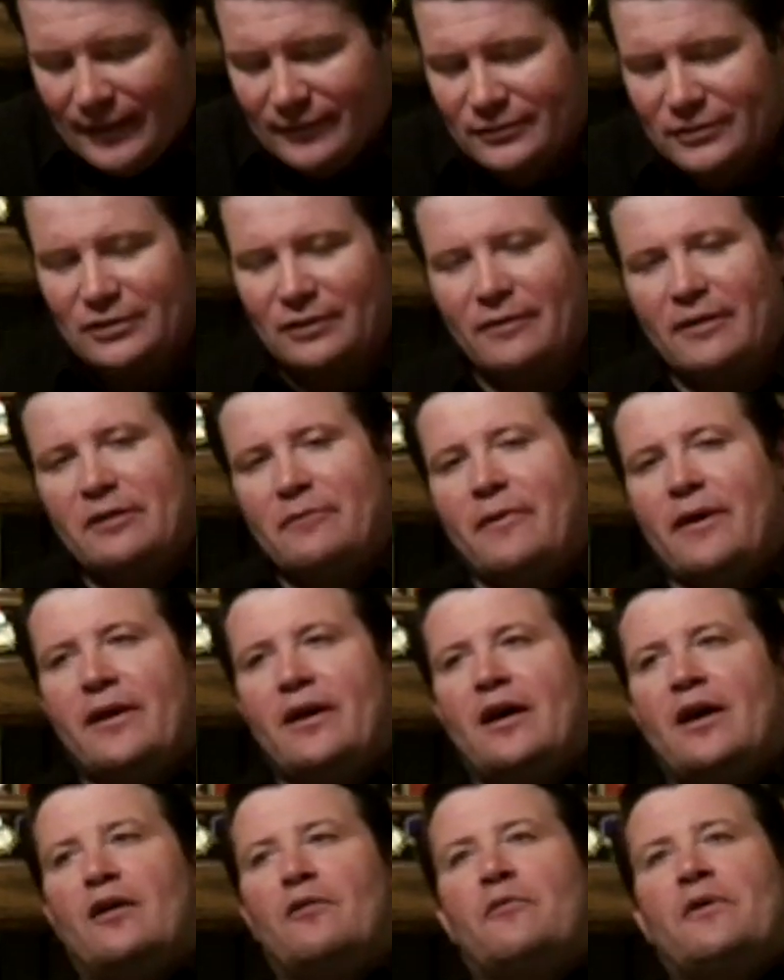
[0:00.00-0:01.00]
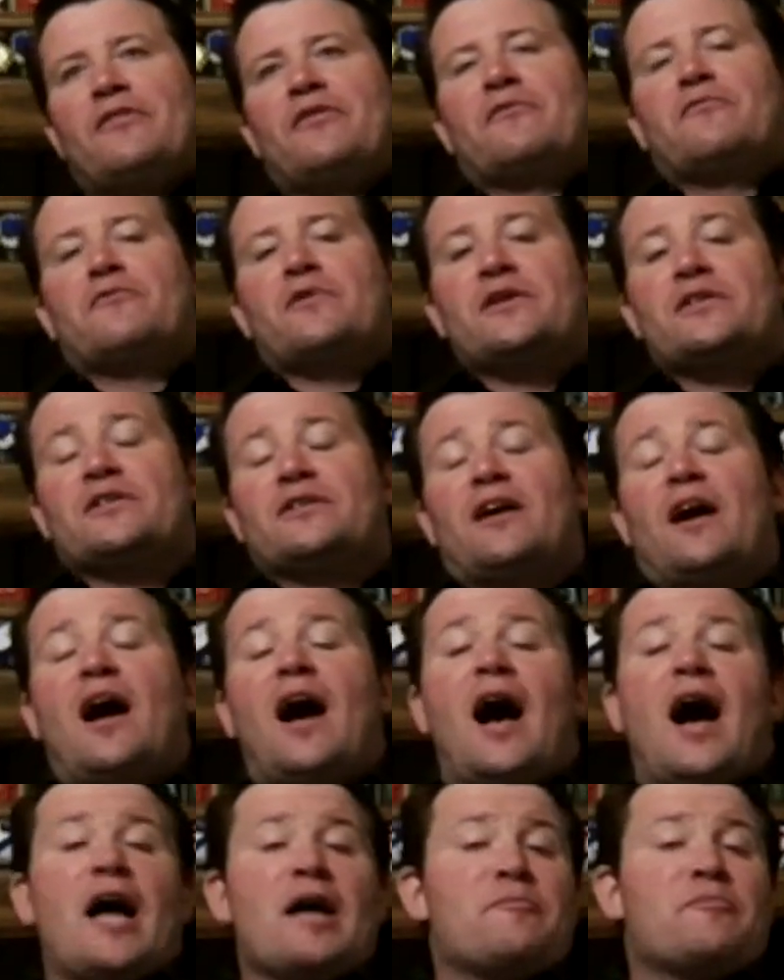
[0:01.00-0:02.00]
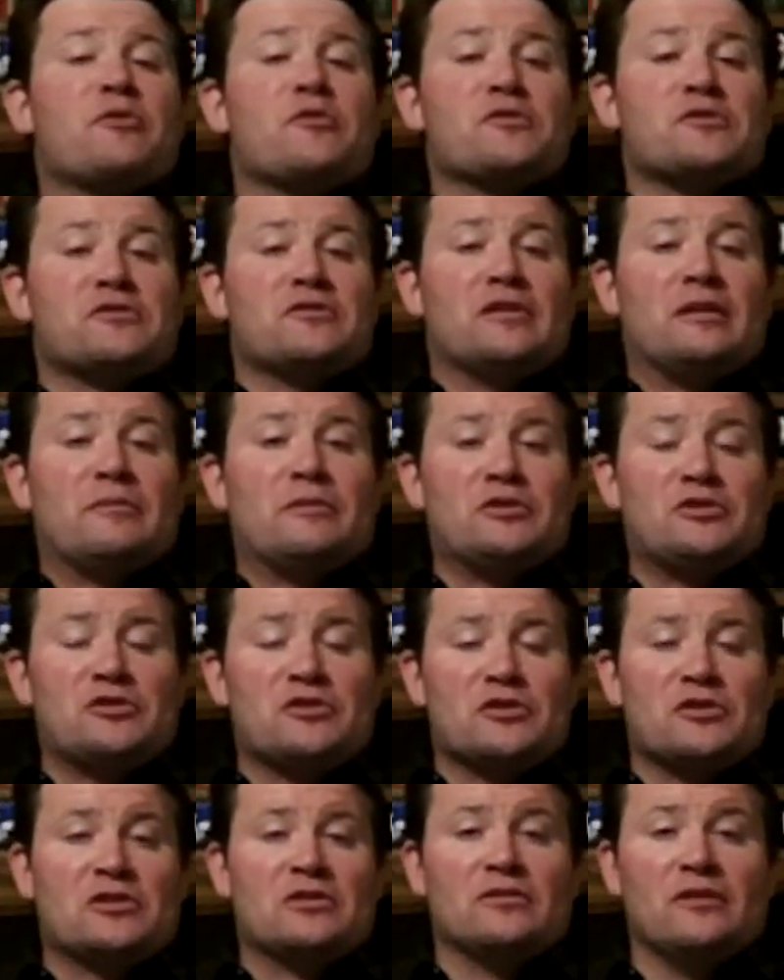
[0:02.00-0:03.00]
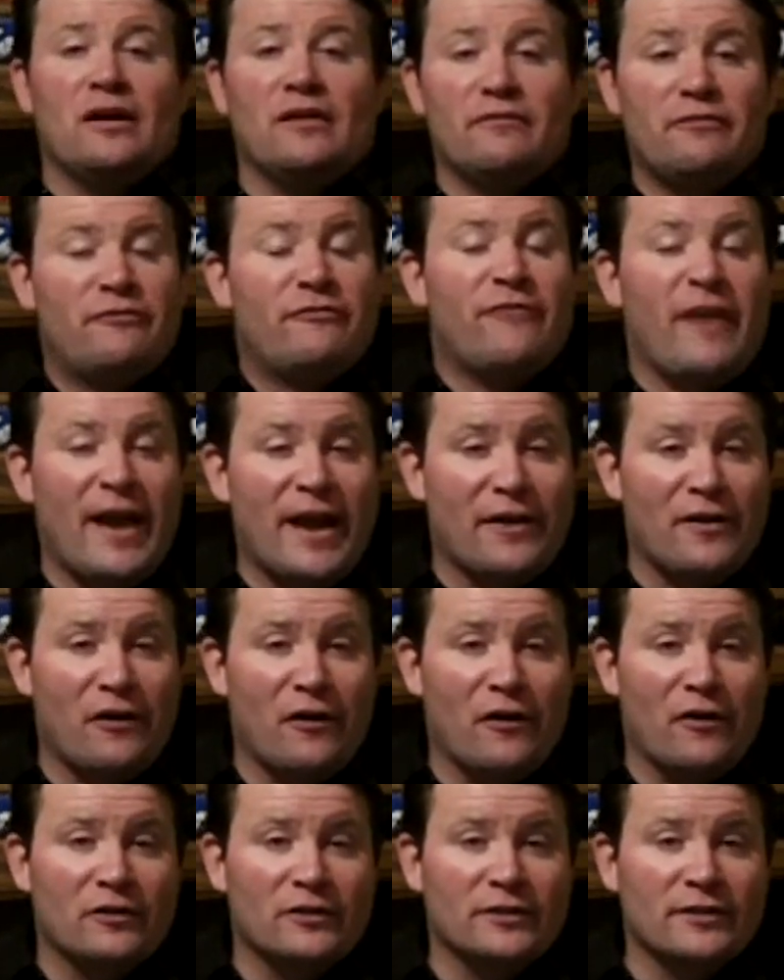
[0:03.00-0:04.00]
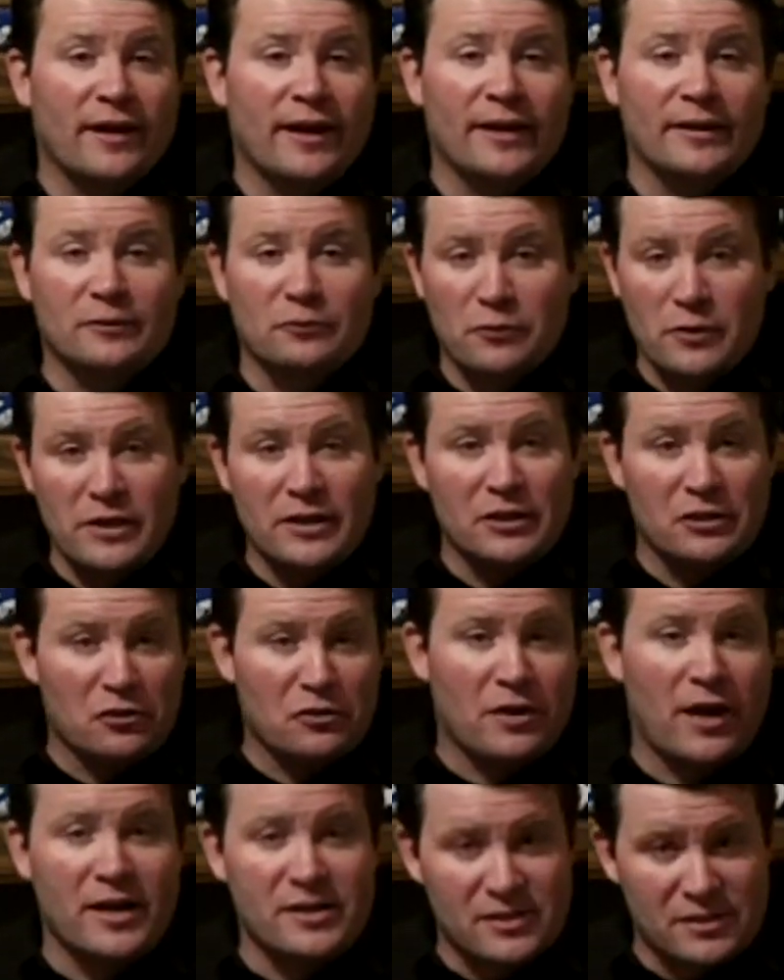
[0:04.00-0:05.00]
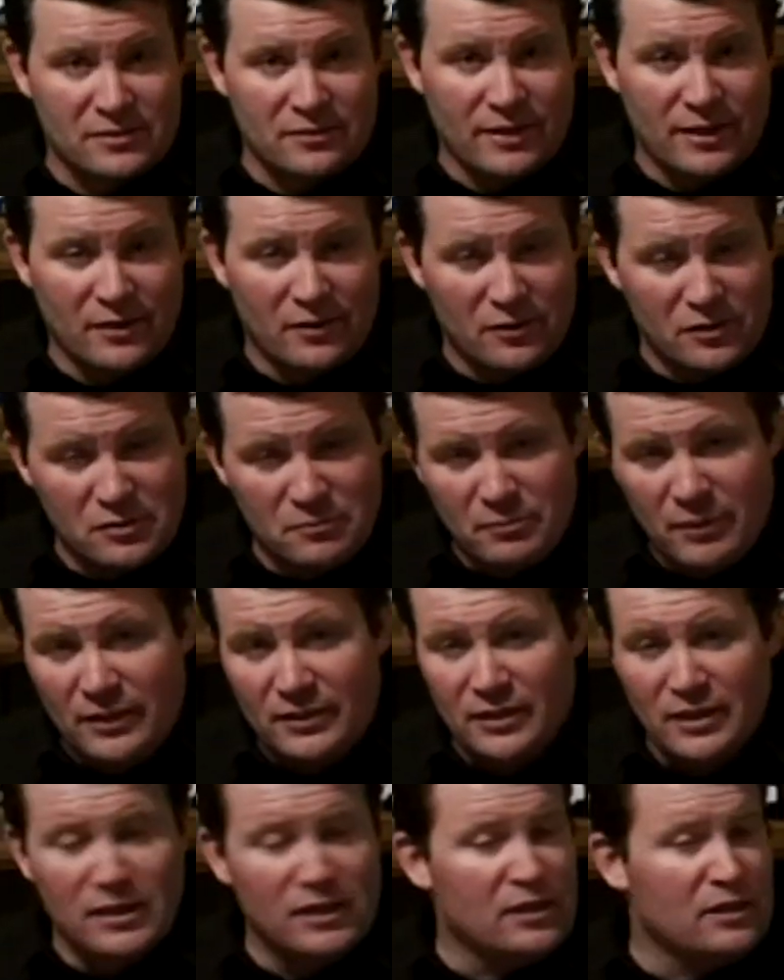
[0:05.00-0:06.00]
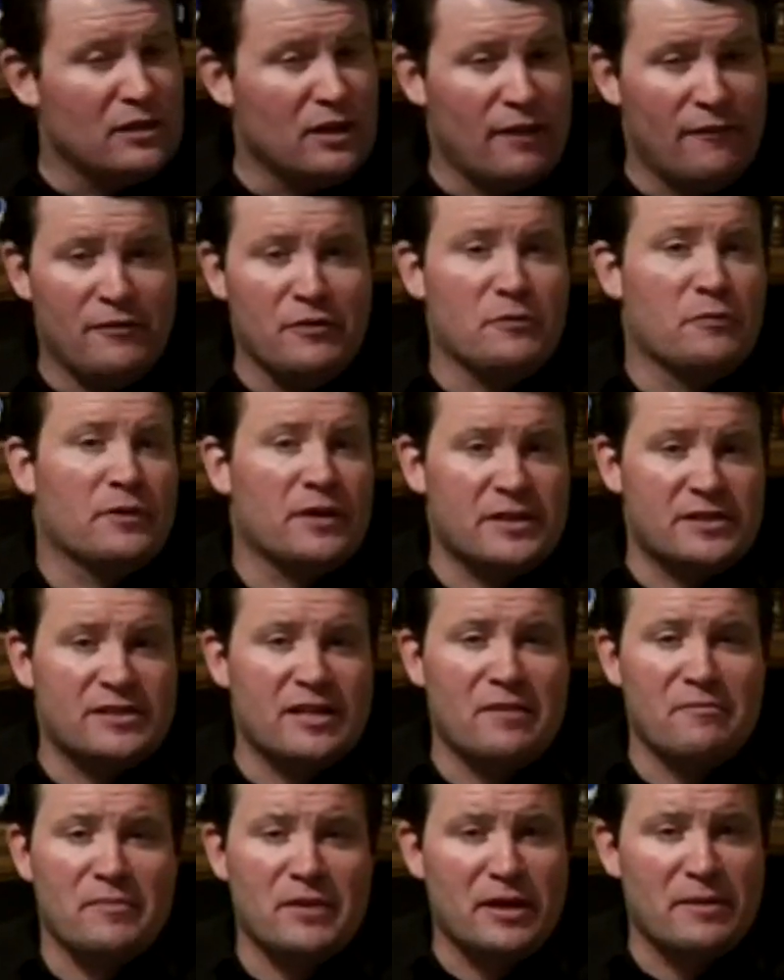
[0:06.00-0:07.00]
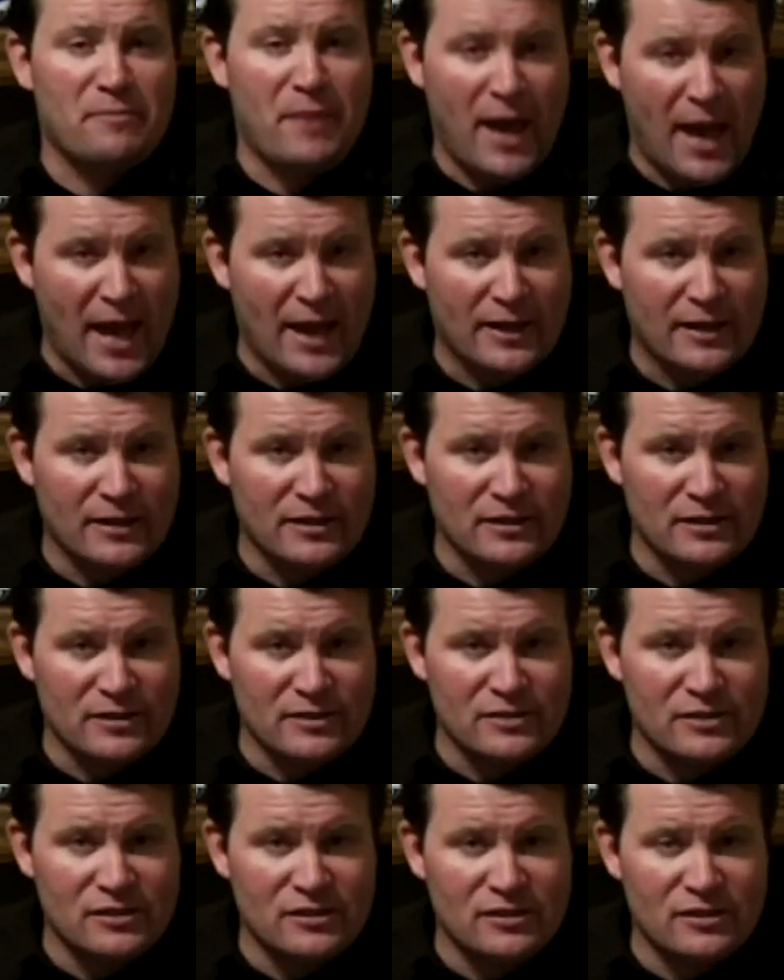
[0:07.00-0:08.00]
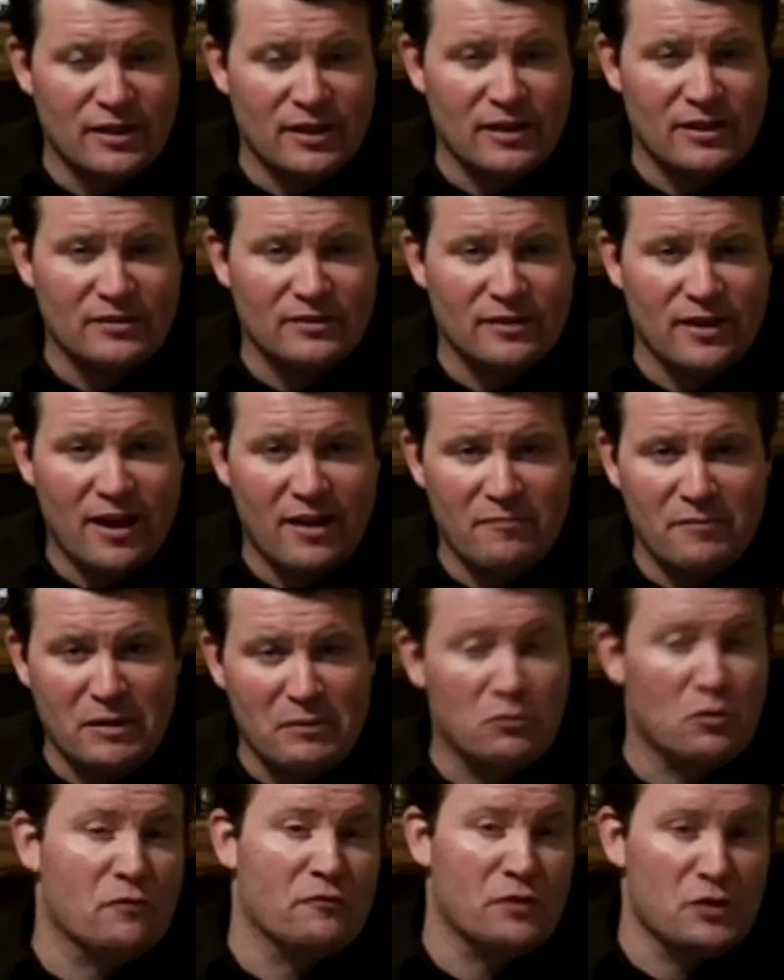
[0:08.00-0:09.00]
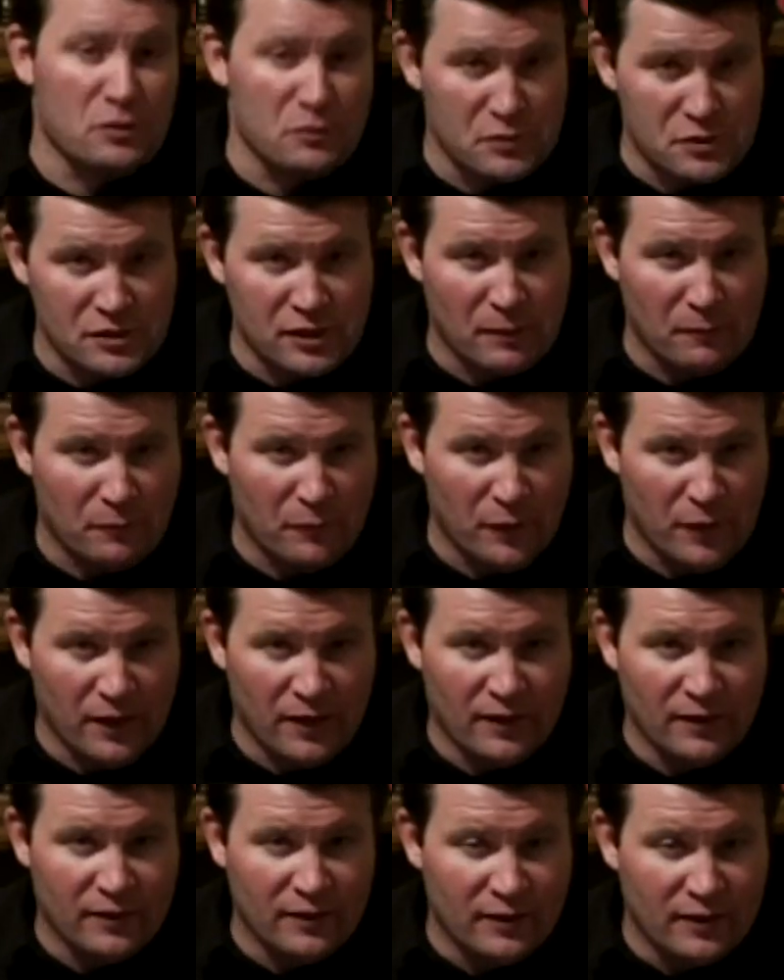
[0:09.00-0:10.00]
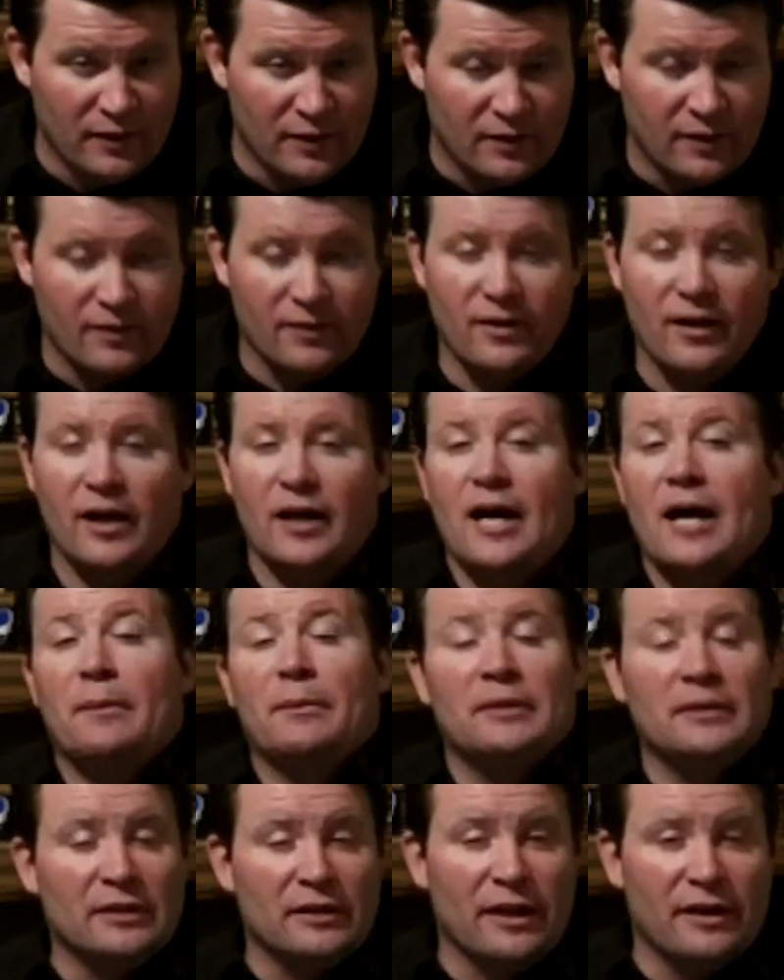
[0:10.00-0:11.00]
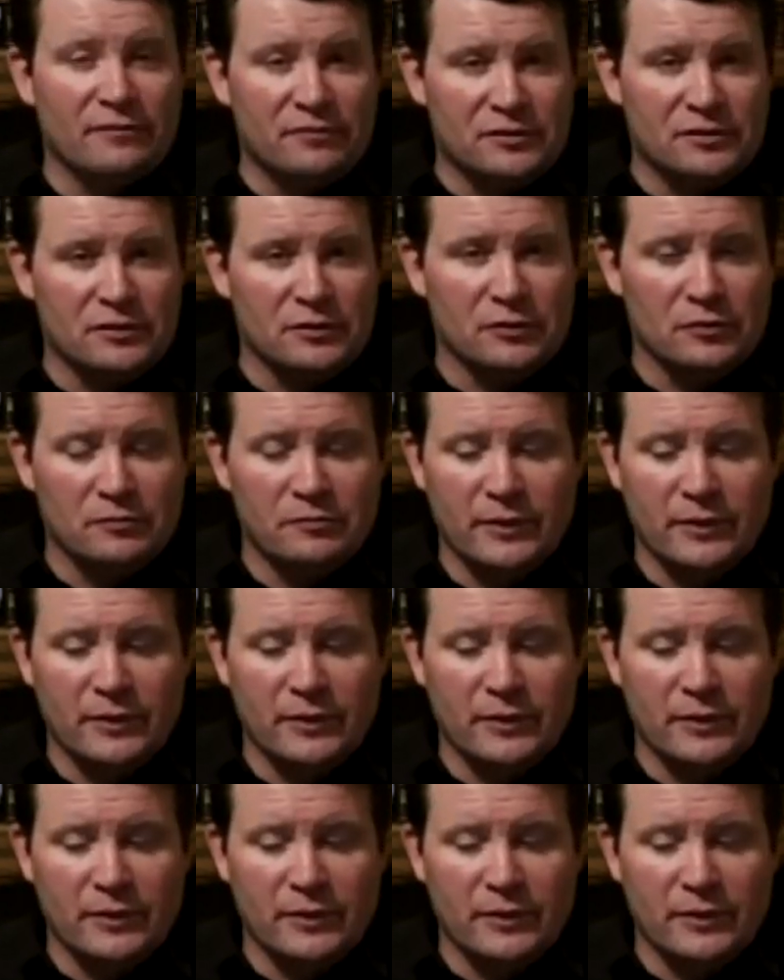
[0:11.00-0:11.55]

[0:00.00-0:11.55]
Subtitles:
So anyway, within reason. I personally would just love fan art and reading your guys' letters. But if you want to send me a package and have me review something, I would love to.